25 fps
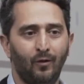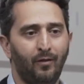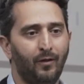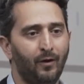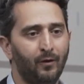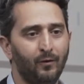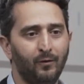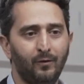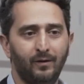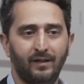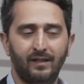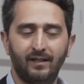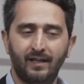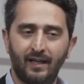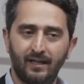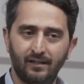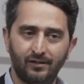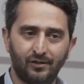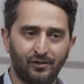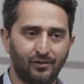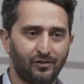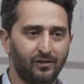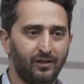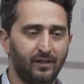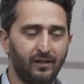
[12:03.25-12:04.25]
Although
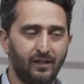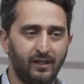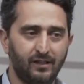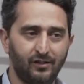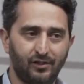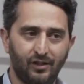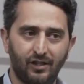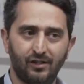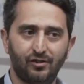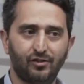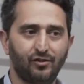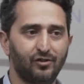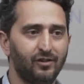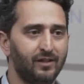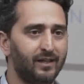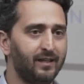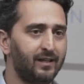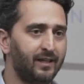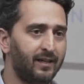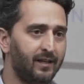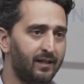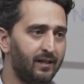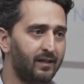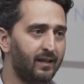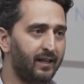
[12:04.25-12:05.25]
ingestion
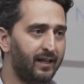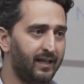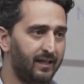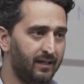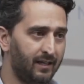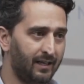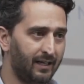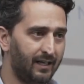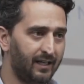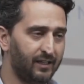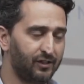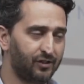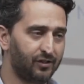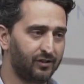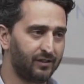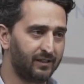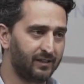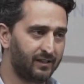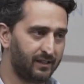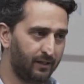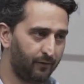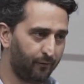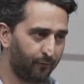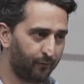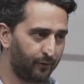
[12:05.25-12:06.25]
and inhalation
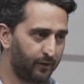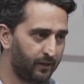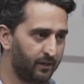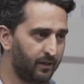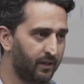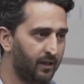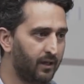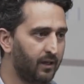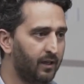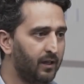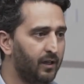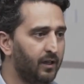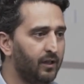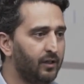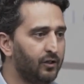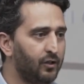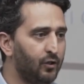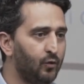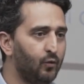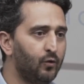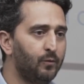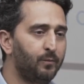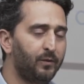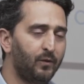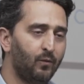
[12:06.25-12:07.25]
are different,
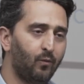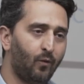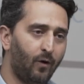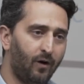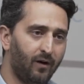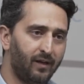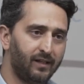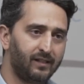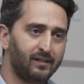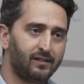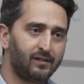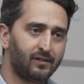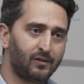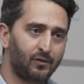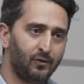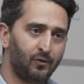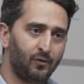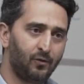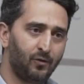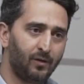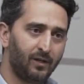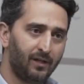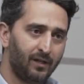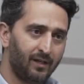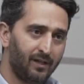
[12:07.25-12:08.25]
you would be wise
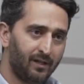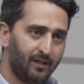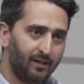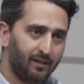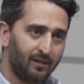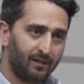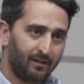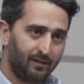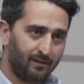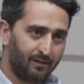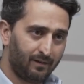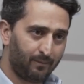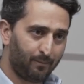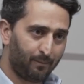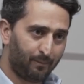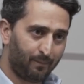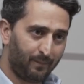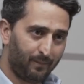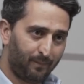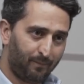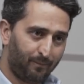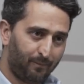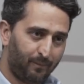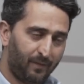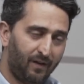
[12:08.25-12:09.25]
to,
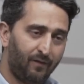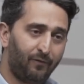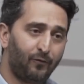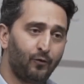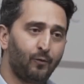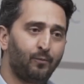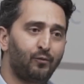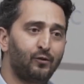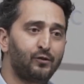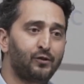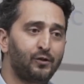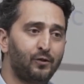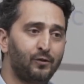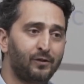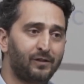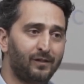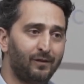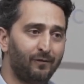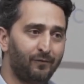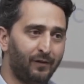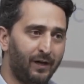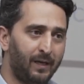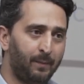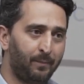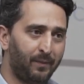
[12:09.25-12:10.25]
if you're
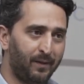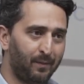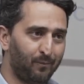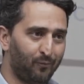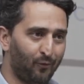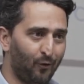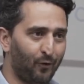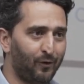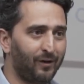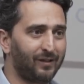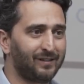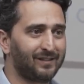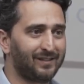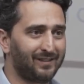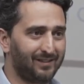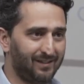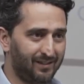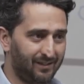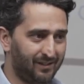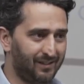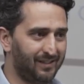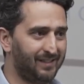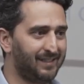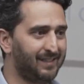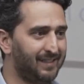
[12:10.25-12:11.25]
producing vaping products,
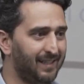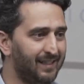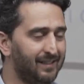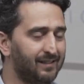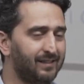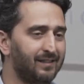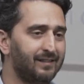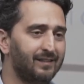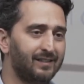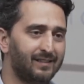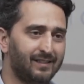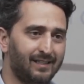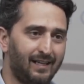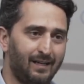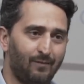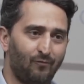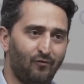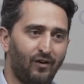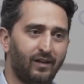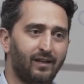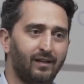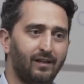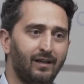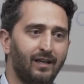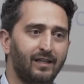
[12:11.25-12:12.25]
to stick to the same
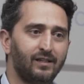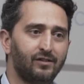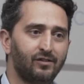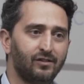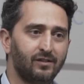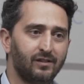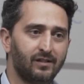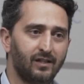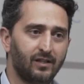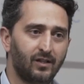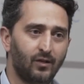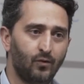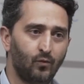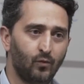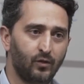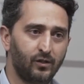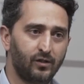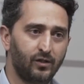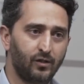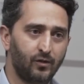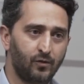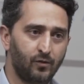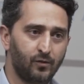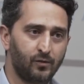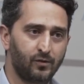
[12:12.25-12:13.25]
regulations that you
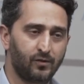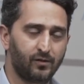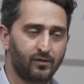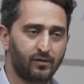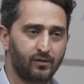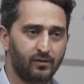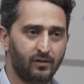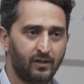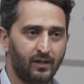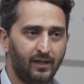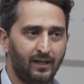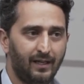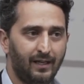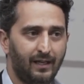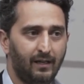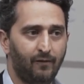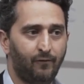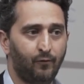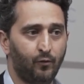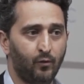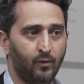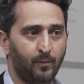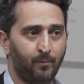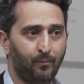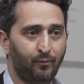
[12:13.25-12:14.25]
would use
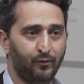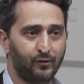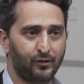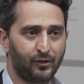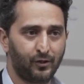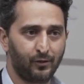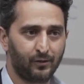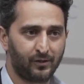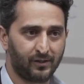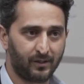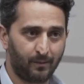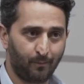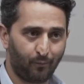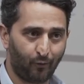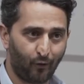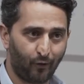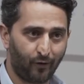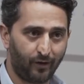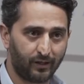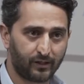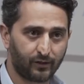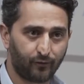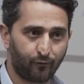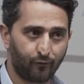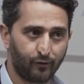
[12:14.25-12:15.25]
if you were producing
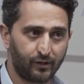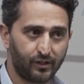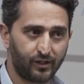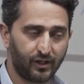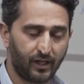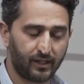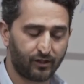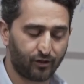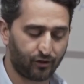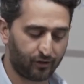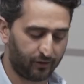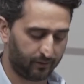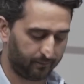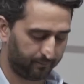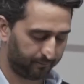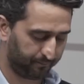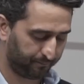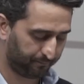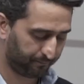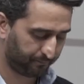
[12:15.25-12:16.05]
products for ingestion.